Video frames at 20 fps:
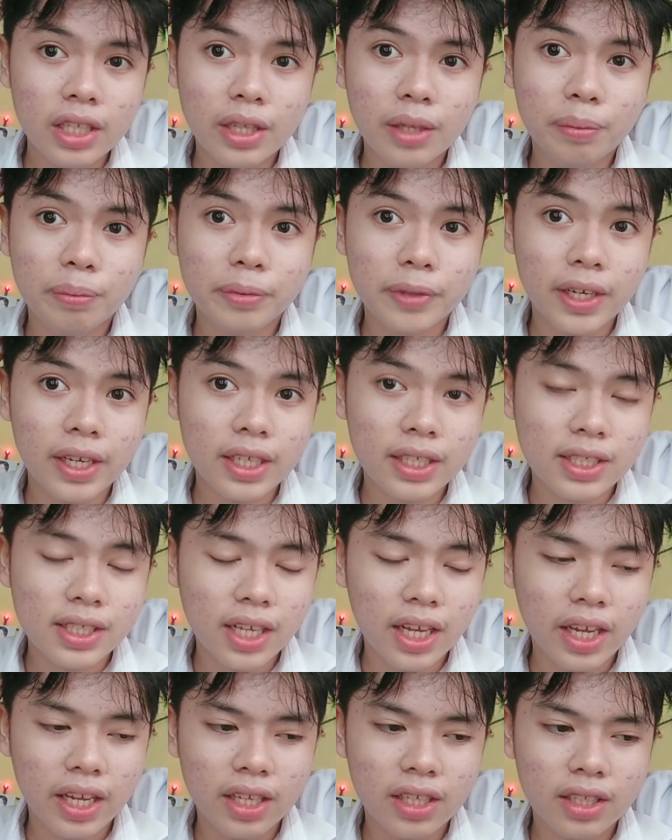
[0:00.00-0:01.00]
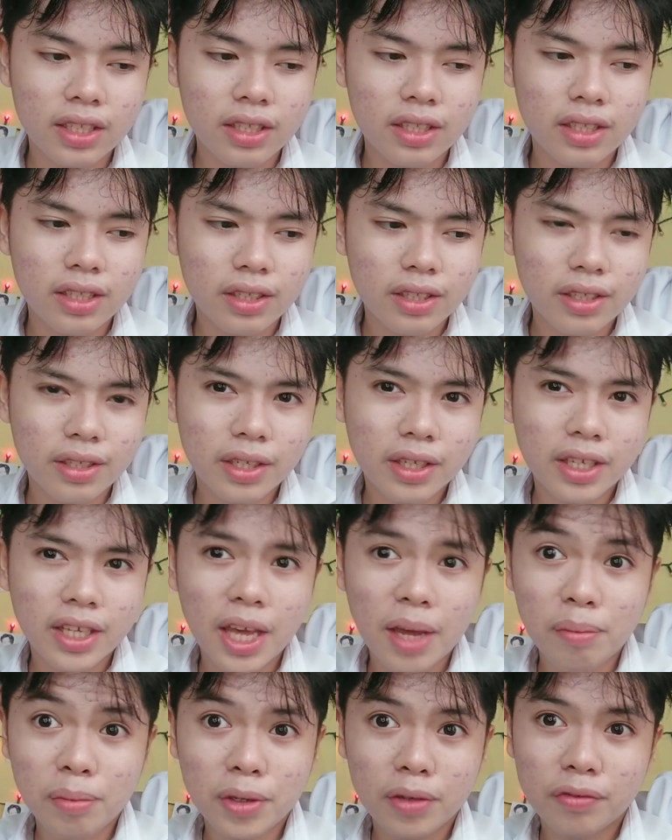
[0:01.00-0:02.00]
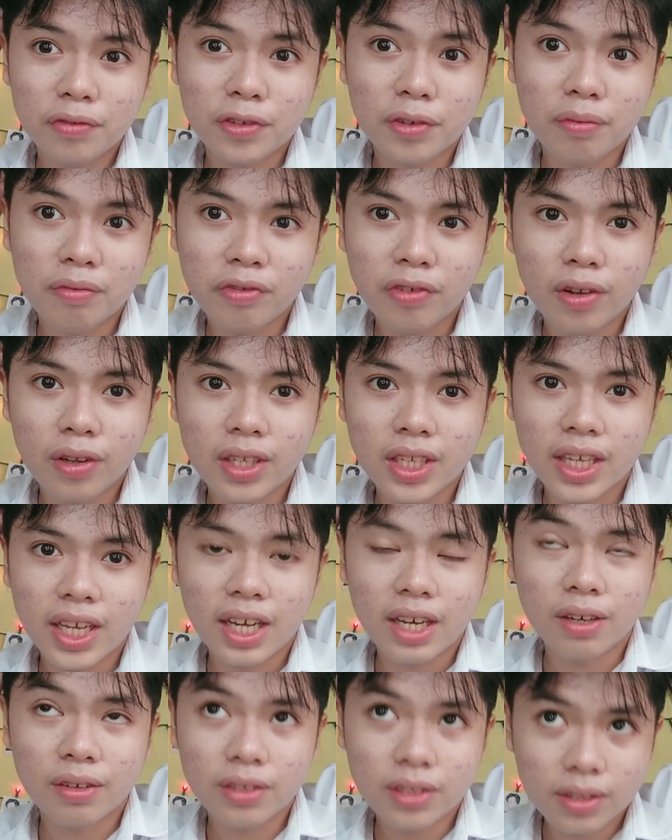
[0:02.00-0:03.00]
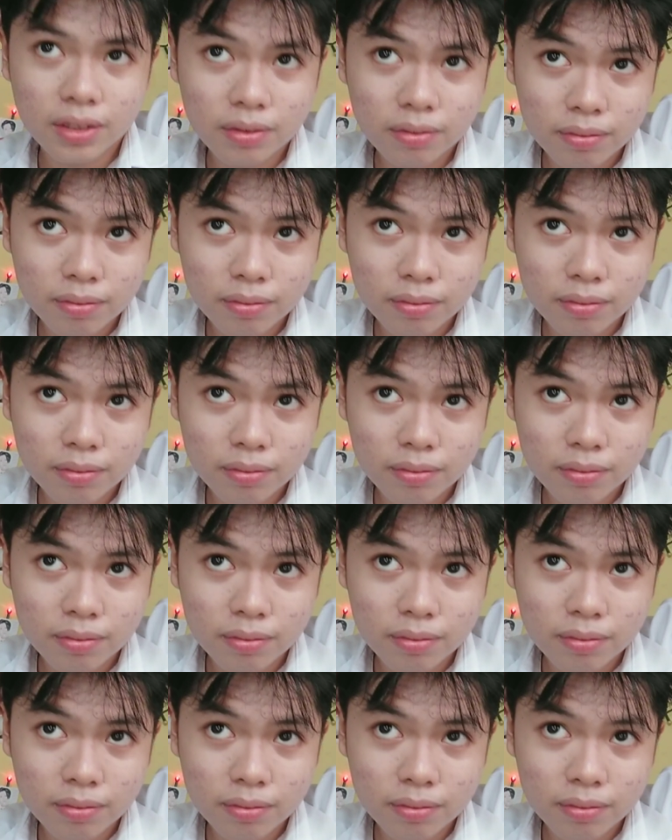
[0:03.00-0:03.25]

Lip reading: the braids and keep it from falling out.